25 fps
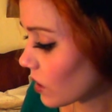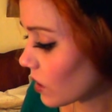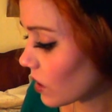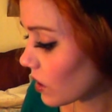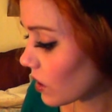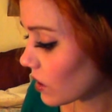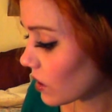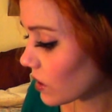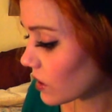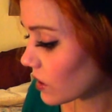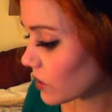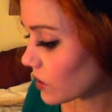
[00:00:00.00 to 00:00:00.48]

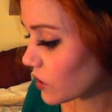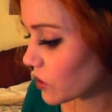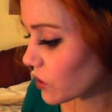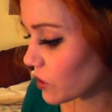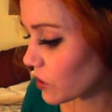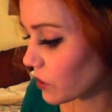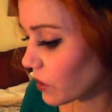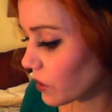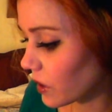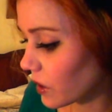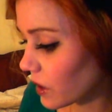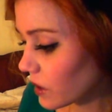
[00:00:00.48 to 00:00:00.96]

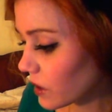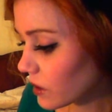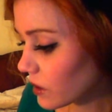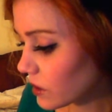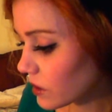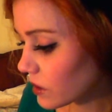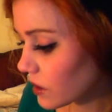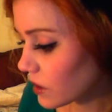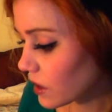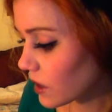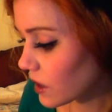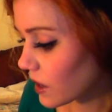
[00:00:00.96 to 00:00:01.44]
Assura,
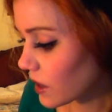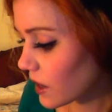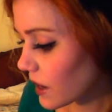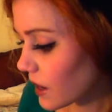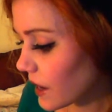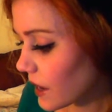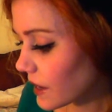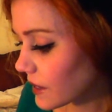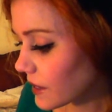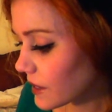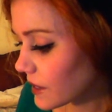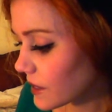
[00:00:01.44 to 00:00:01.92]

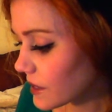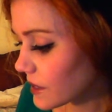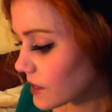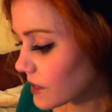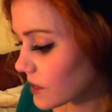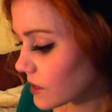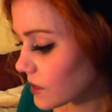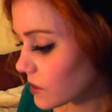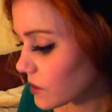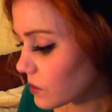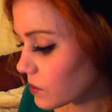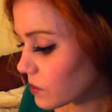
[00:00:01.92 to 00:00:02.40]
and
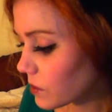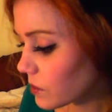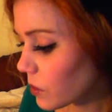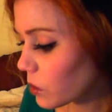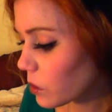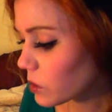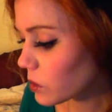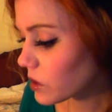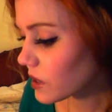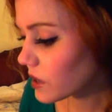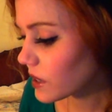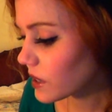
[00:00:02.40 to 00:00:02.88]
it's
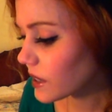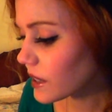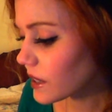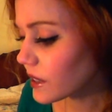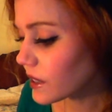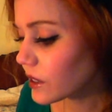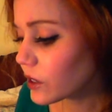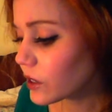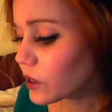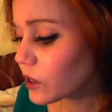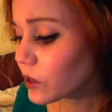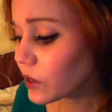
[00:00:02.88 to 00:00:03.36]
mostly in
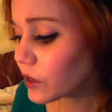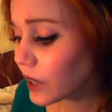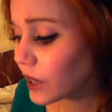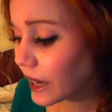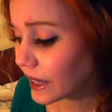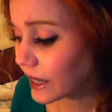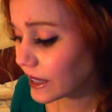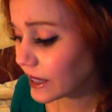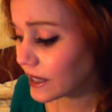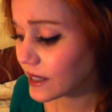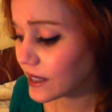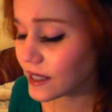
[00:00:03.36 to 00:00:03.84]
the
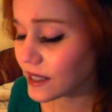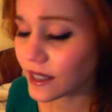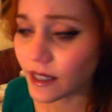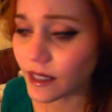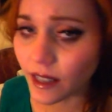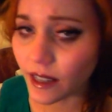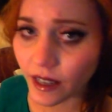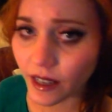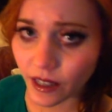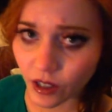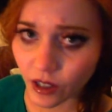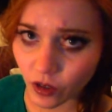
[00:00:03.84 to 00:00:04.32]
United
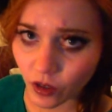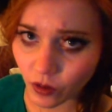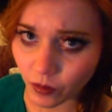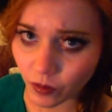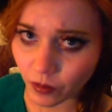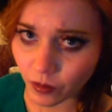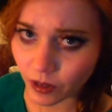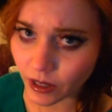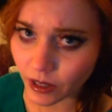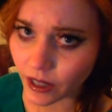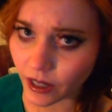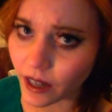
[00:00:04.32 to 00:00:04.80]
States from
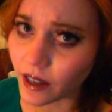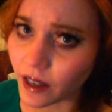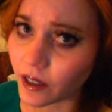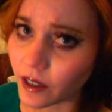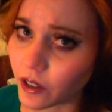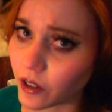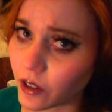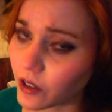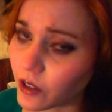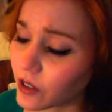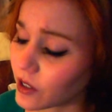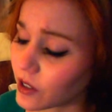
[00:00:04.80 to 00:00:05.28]
what I
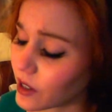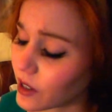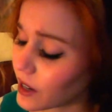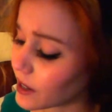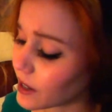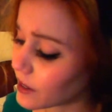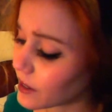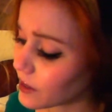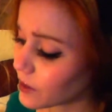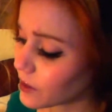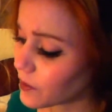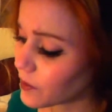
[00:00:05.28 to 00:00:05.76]
understand.
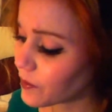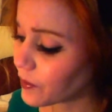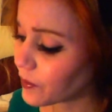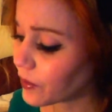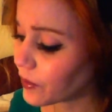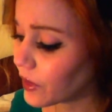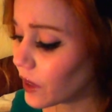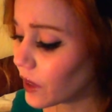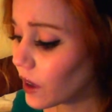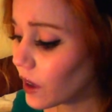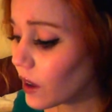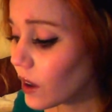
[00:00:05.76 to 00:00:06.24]

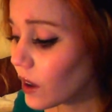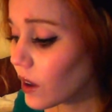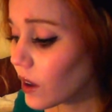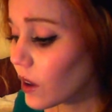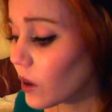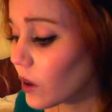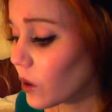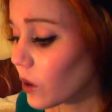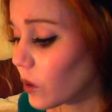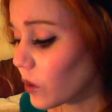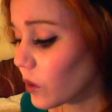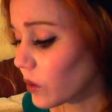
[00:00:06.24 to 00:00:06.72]

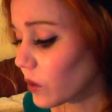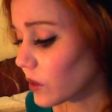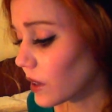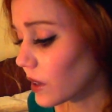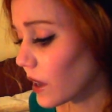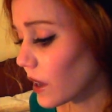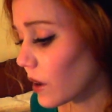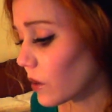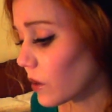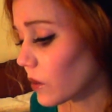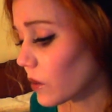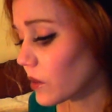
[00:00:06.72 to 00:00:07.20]

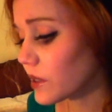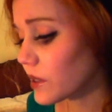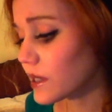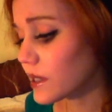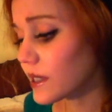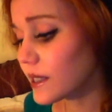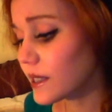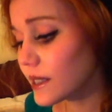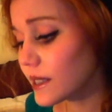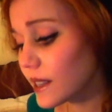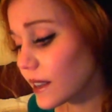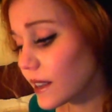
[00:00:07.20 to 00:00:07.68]
Now,
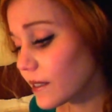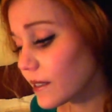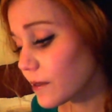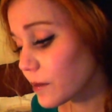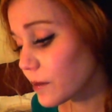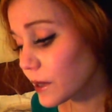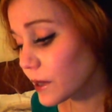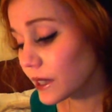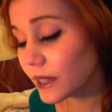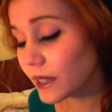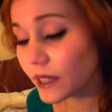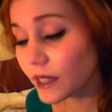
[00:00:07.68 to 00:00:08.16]
since I've
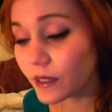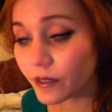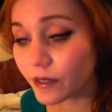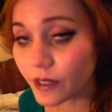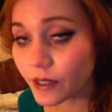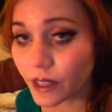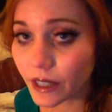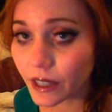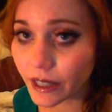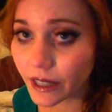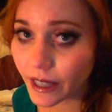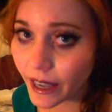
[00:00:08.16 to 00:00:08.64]
been living
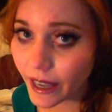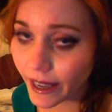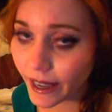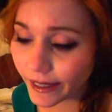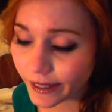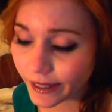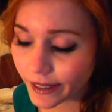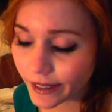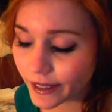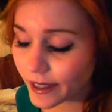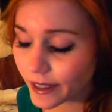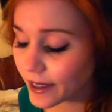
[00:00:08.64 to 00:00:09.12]
in
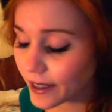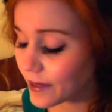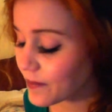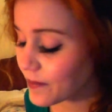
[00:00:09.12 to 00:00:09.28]
Canada,